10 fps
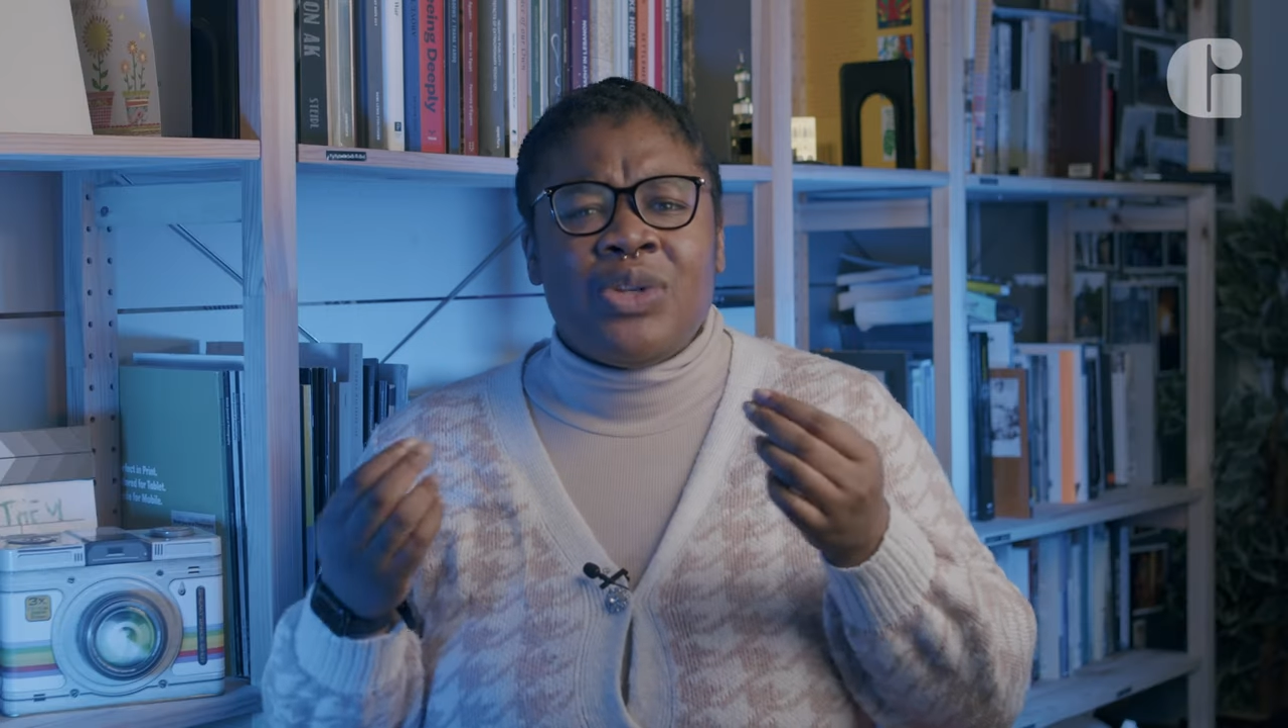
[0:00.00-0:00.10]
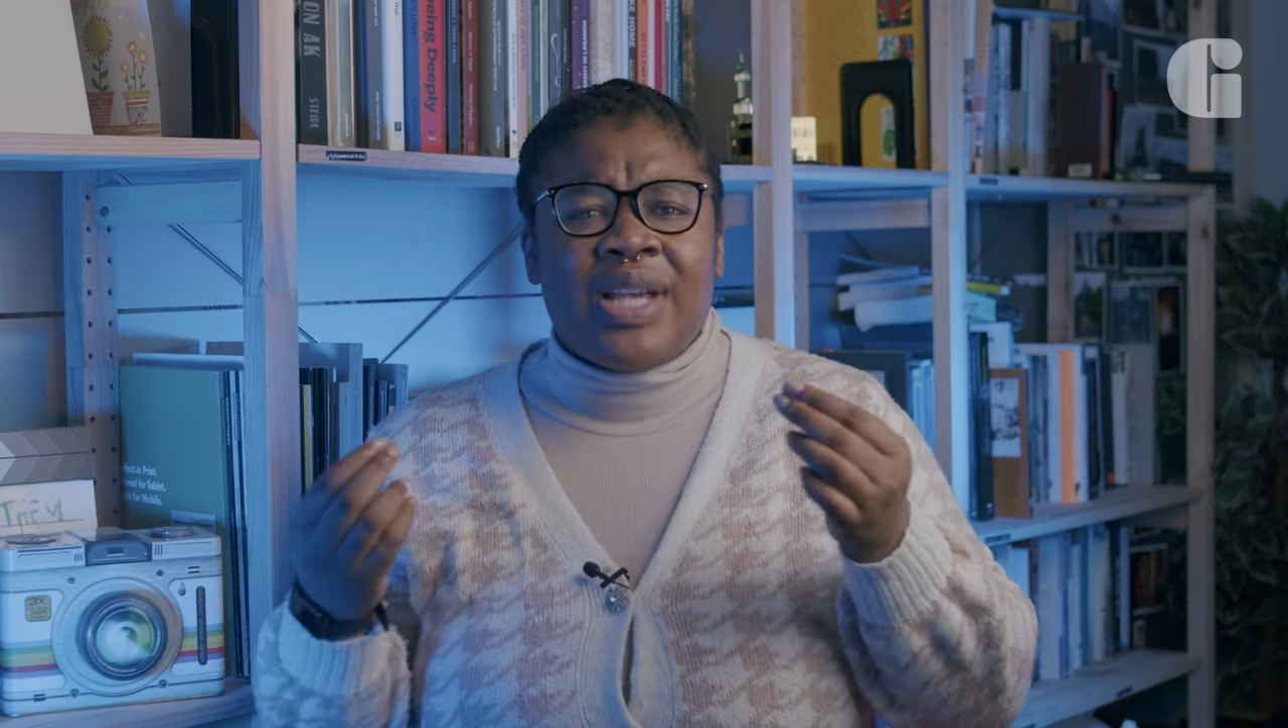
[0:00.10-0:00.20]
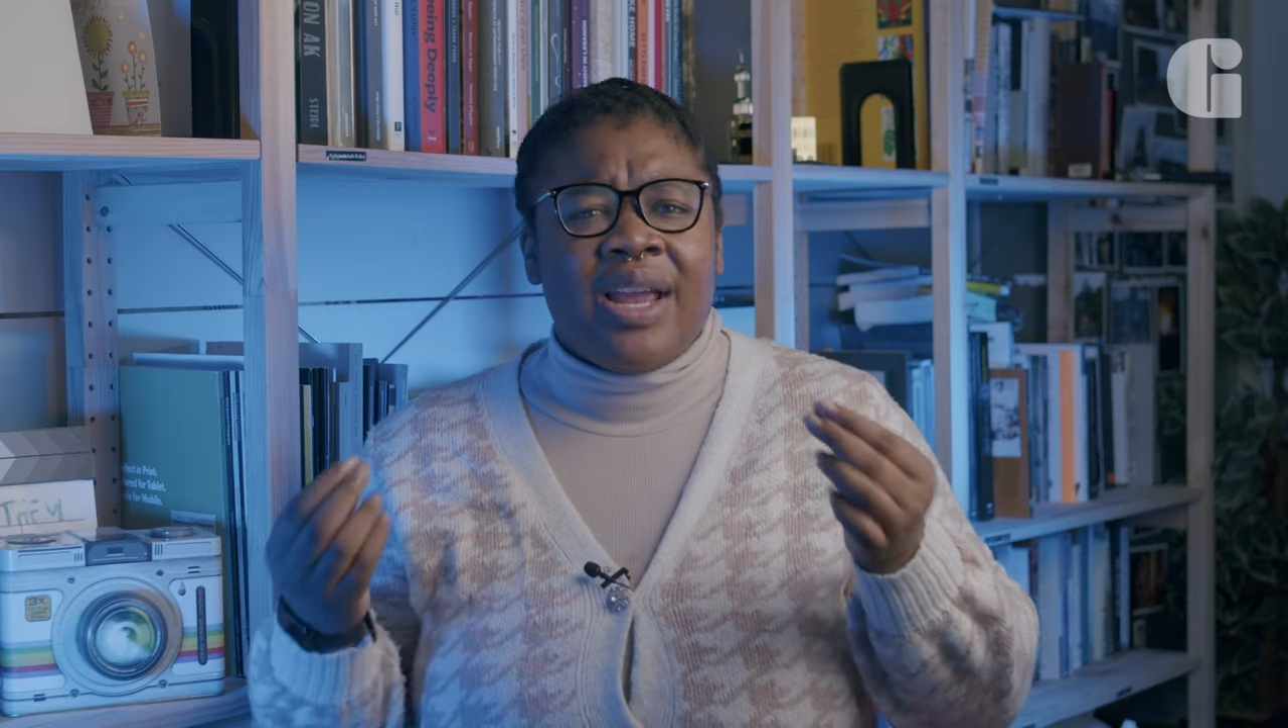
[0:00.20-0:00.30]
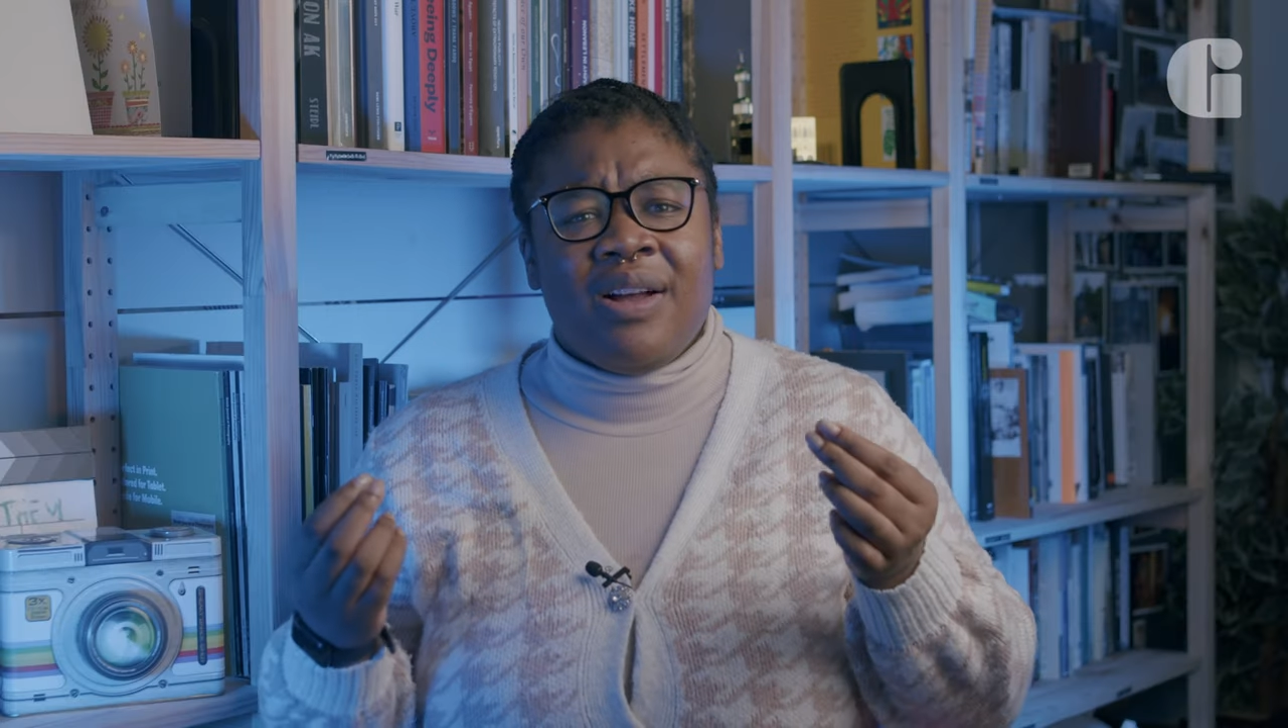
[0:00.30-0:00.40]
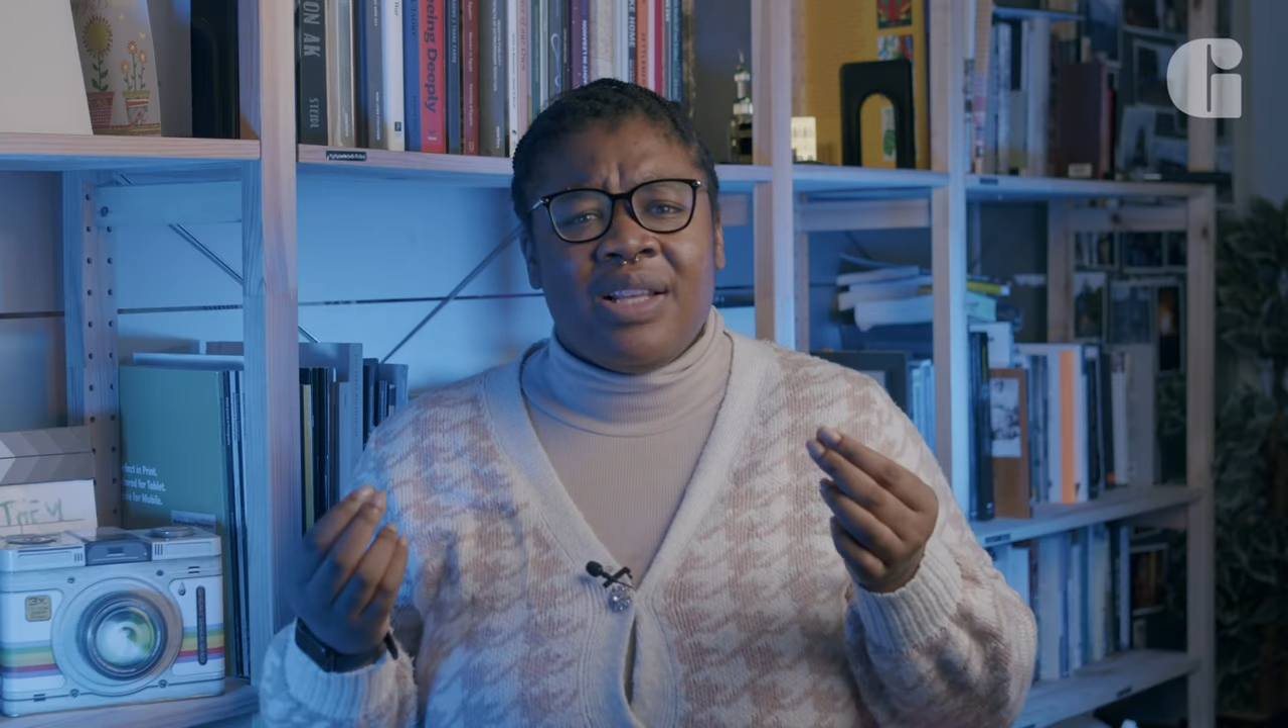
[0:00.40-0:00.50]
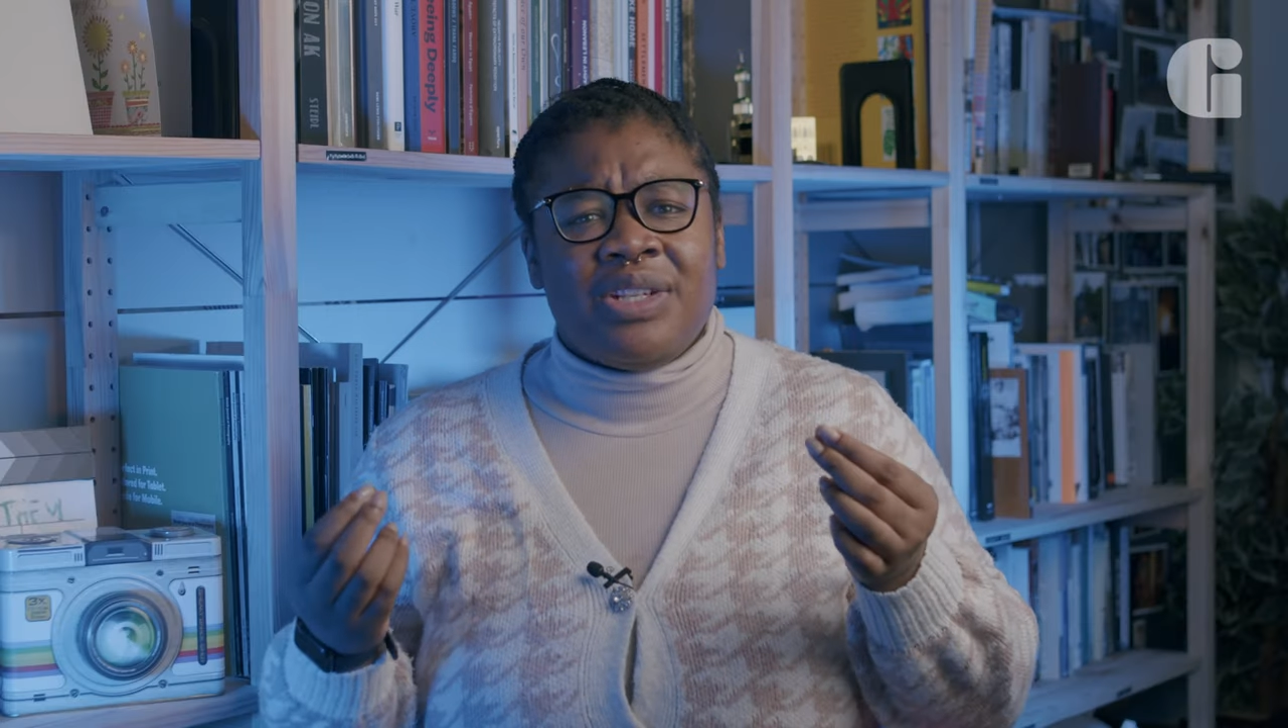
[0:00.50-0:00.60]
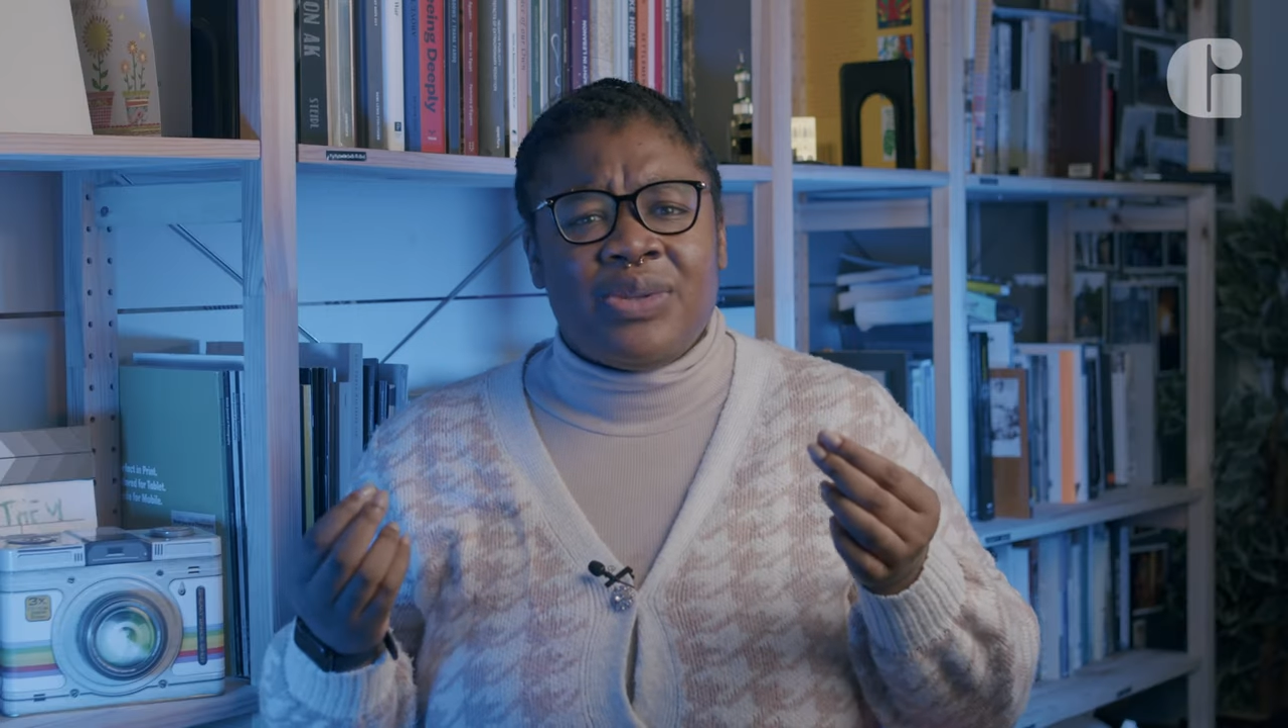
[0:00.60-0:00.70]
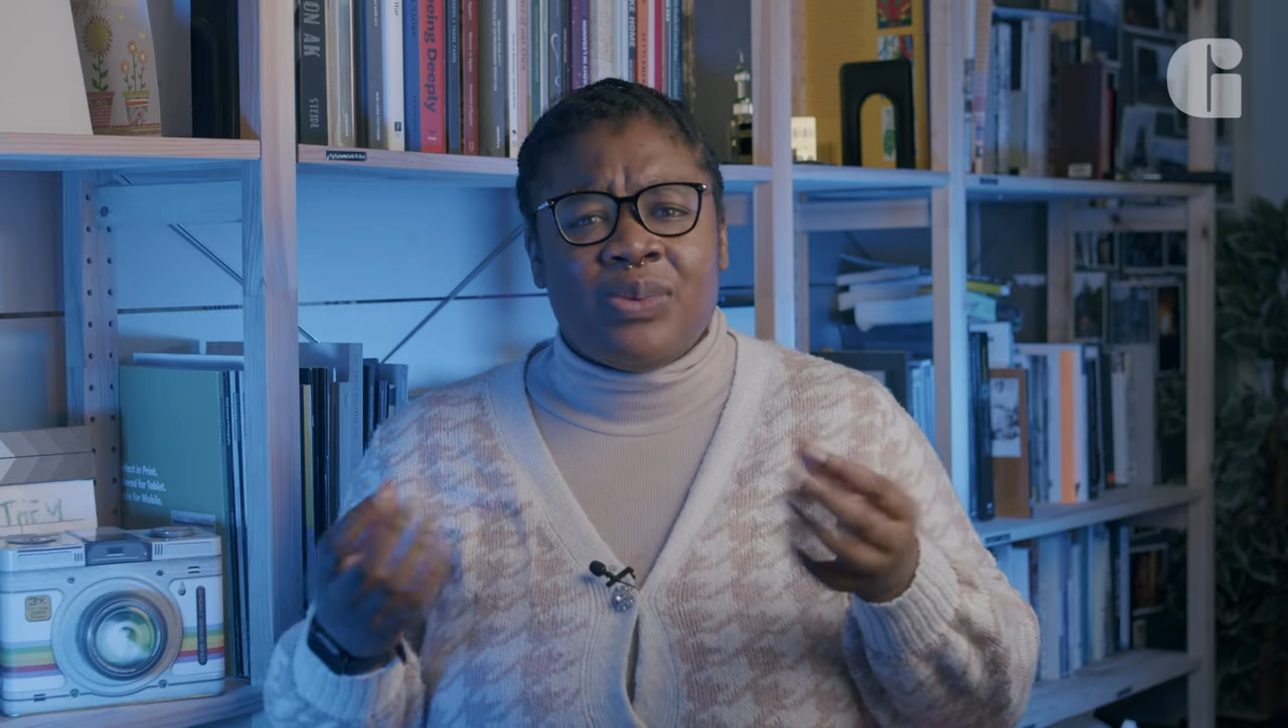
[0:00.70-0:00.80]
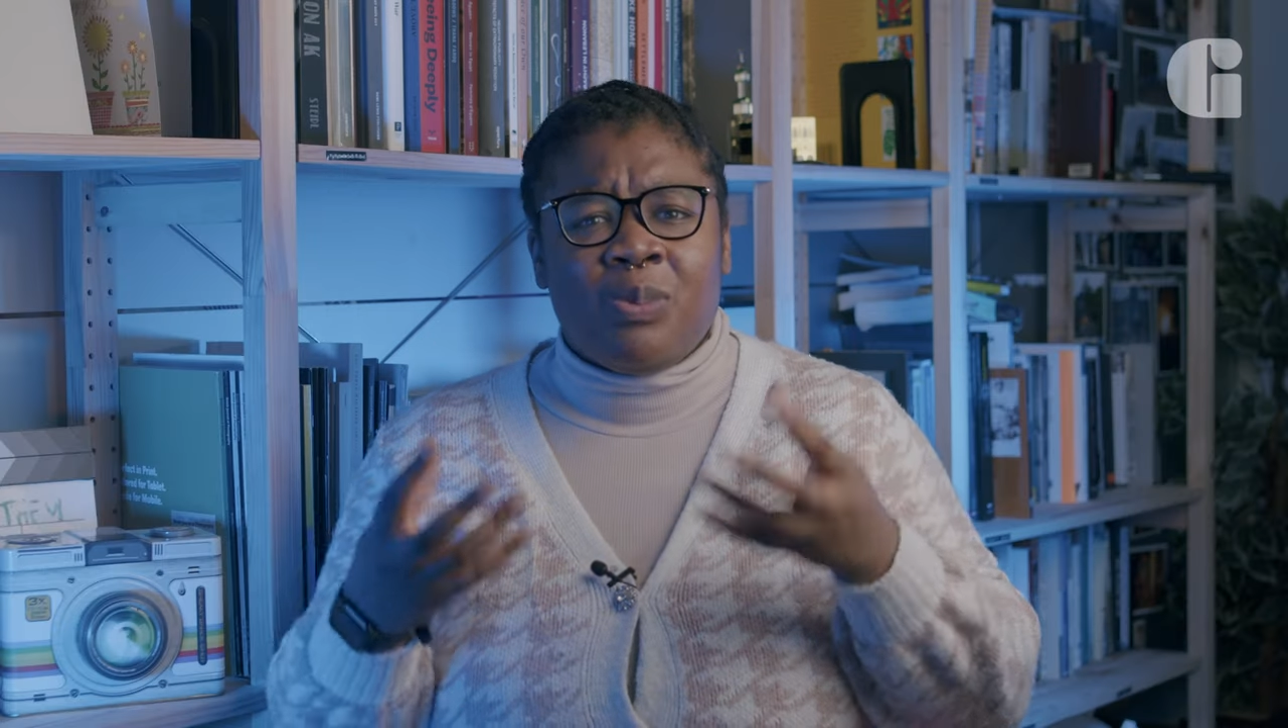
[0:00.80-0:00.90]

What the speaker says: psychologists,